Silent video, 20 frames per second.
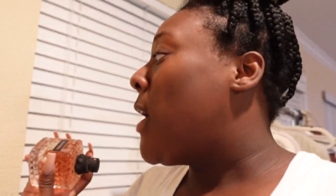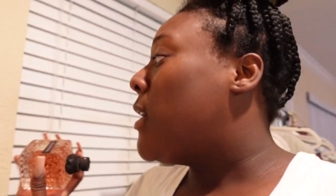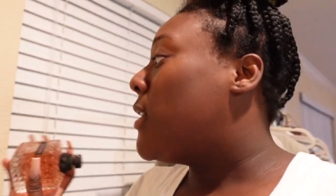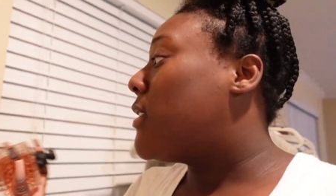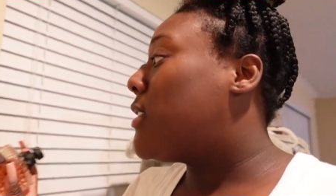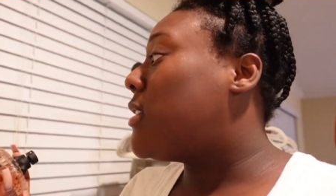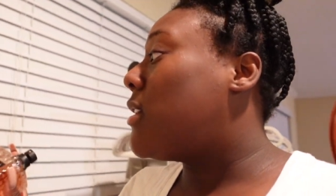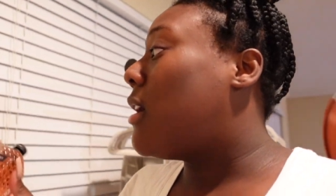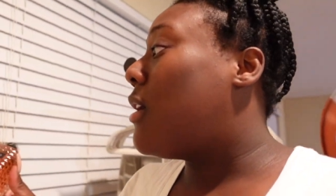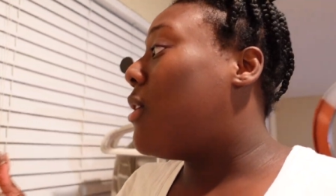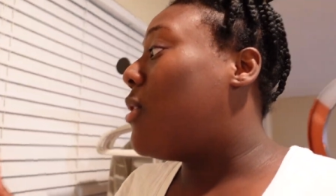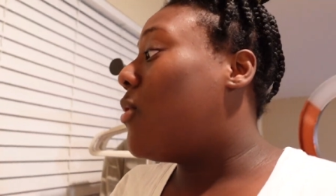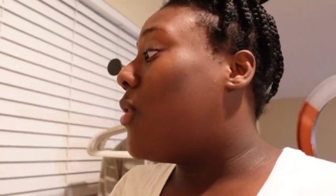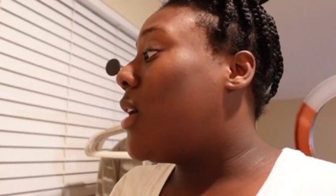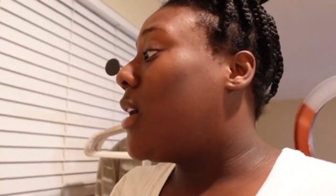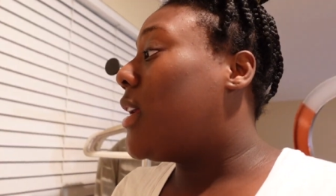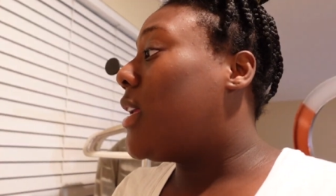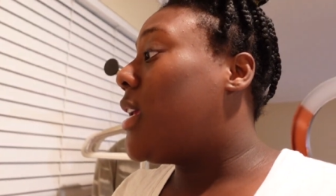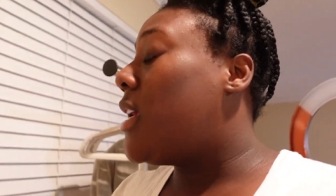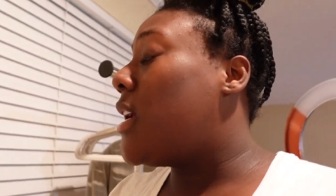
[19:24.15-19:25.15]
So
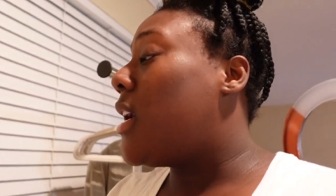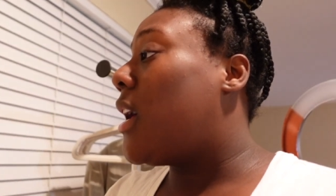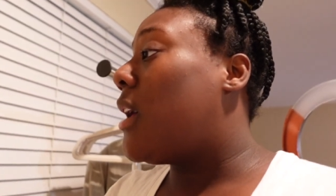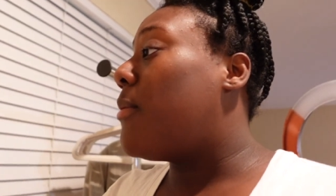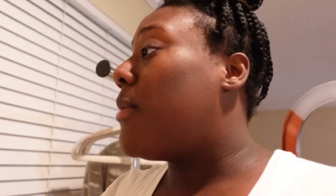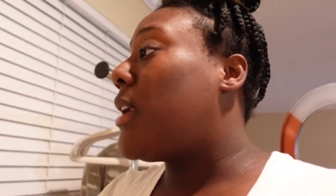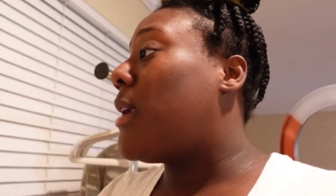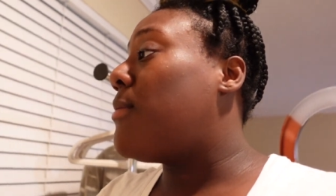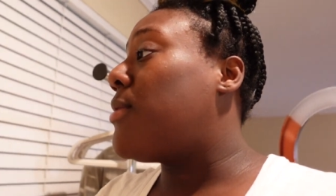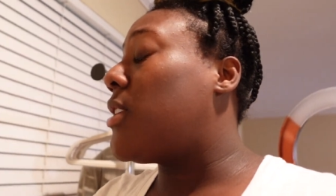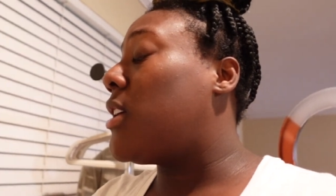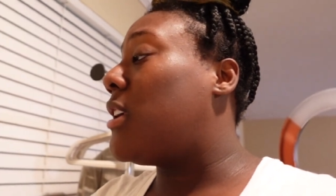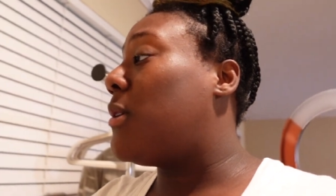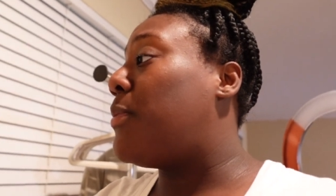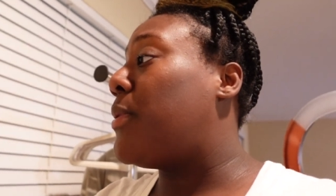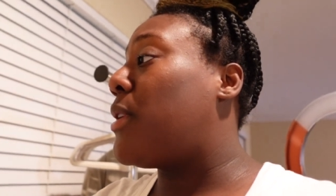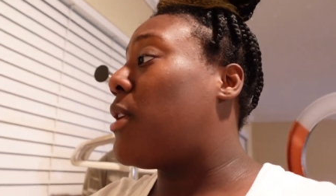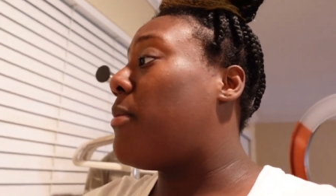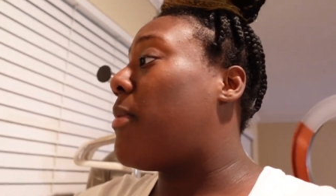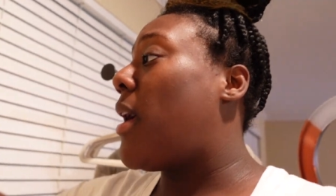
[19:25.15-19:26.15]
yeah, I mean I'm just gonna
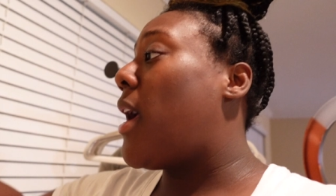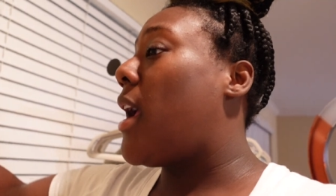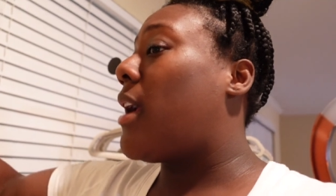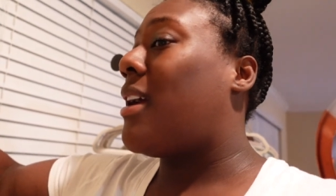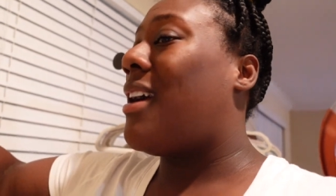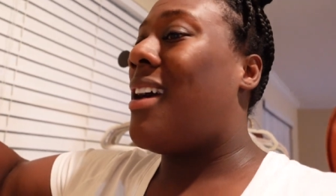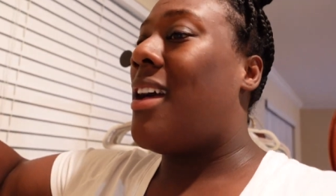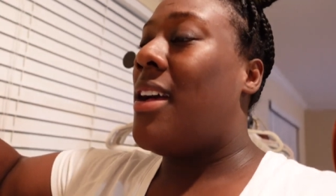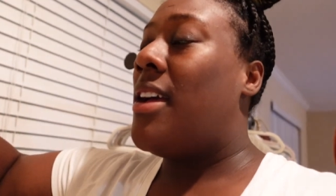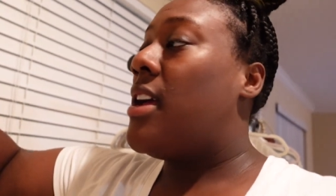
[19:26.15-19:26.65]
put her back